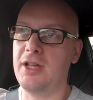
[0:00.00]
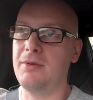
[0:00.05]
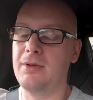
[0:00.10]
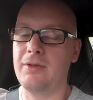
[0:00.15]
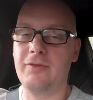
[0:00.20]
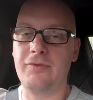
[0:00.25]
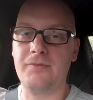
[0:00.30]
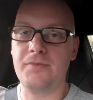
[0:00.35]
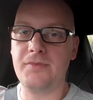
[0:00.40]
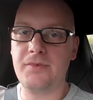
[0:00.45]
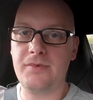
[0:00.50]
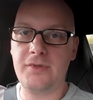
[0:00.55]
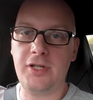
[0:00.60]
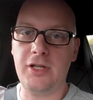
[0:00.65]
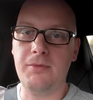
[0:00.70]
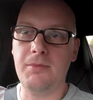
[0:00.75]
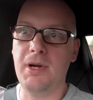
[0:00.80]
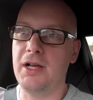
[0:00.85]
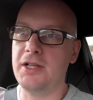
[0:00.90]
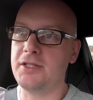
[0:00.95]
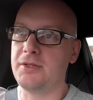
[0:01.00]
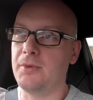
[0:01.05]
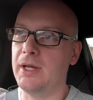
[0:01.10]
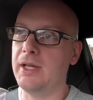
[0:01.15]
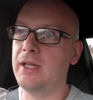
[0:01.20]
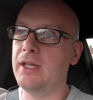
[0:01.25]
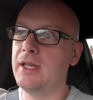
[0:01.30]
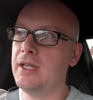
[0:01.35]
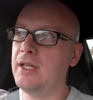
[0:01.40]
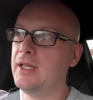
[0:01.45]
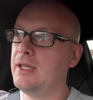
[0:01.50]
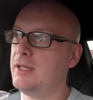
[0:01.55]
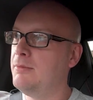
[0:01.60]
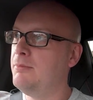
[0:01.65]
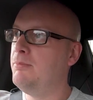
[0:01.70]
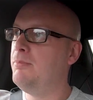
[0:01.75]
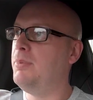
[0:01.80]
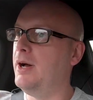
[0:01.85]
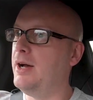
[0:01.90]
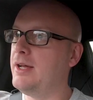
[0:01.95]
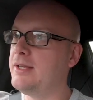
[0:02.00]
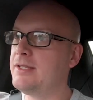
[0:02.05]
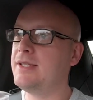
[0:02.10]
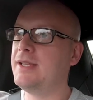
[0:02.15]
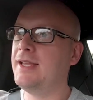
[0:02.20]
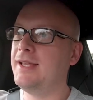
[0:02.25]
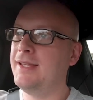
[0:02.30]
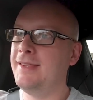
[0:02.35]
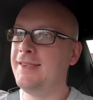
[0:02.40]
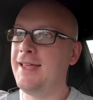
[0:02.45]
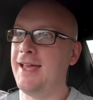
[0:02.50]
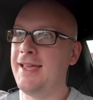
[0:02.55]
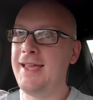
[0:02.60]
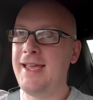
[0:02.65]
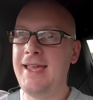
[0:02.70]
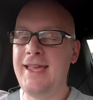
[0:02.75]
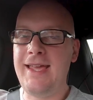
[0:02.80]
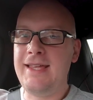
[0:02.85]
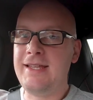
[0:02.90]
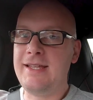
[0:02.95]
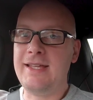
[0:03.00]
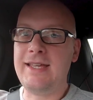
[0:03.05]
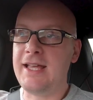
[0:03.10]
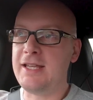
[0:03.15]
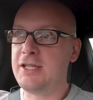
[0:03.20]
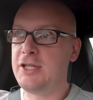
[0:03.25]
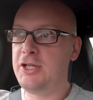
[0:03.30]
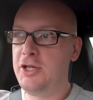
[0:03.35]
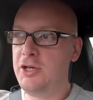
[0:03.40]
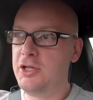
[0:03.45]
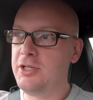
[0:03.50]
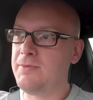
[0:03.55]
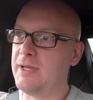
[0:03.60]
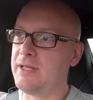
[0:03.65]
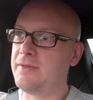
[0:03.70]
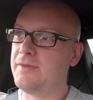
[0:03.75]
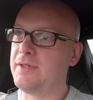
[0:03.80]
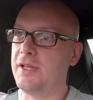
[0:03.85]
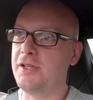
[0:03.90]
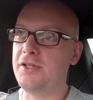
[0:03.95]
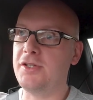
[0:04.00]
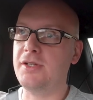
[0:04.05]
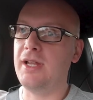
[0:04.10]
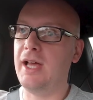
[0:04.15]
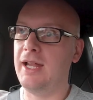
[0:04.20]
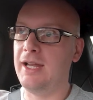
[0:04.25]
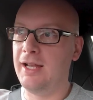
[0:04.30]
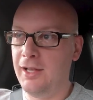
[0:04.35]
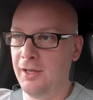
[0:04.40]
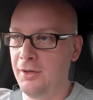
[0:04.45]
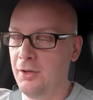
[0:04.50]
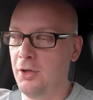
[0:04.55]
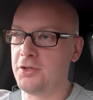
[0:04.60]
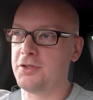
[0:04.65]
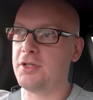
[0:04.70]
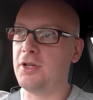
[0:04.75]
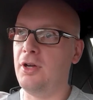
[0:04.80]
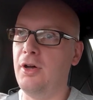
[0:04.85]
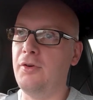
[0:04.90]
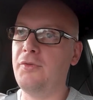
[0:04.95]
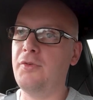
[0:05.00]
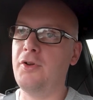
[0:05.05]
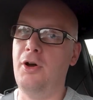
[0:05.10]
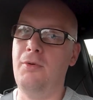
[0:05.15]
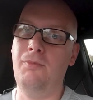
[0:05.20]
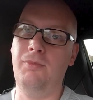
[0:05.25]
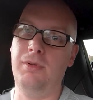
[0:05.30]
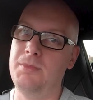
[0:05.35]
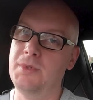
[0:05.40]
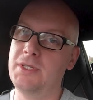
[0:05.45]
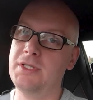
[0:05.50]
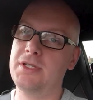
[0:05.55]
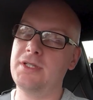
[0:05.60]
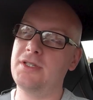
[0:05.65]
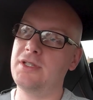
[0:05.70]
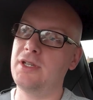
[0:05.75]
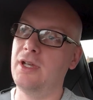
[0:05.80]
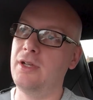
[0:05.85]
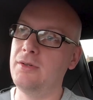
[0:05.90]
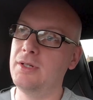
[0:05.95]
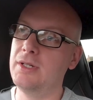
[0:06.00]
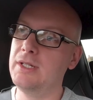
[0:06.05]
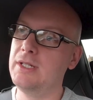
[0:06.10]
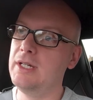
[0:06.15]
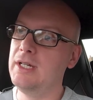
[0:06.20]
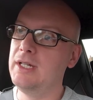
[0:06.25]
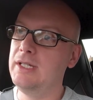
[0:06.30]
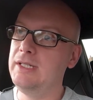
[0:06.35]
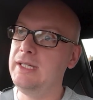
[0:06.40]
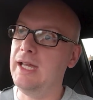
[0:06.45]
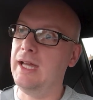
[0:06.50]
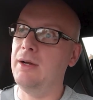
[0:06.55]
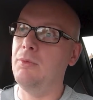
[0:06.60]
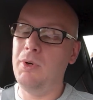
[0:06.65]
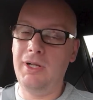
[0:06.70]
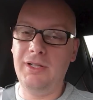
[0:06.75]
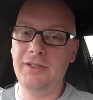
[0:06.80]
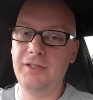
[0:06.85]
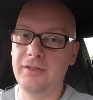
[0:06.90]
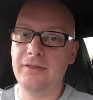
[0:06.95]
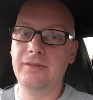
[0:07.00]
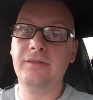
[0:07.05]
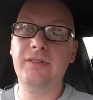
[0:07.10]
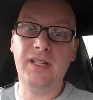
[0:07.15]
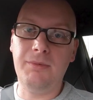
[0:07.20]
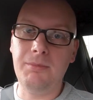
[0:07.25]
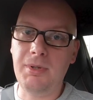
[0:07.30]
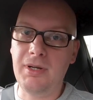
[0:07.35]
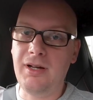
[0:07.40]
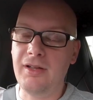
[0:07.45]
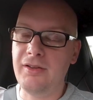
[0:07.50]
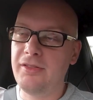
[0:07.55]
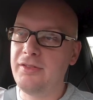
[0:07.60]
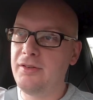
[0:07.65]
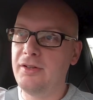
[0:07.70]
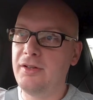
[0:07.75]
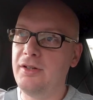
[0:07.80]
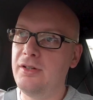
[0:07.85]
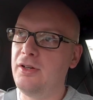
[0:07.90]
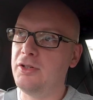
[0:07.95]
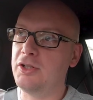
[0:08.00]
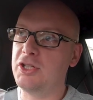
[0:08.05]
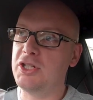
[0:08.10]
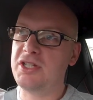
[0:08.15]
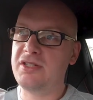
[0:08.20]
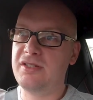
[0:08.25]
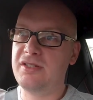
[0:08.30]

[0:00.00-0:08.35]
coming from 2 miles away, but it gets huge amounts of attention and a lot of compliments. So yeah, well done Abarth on your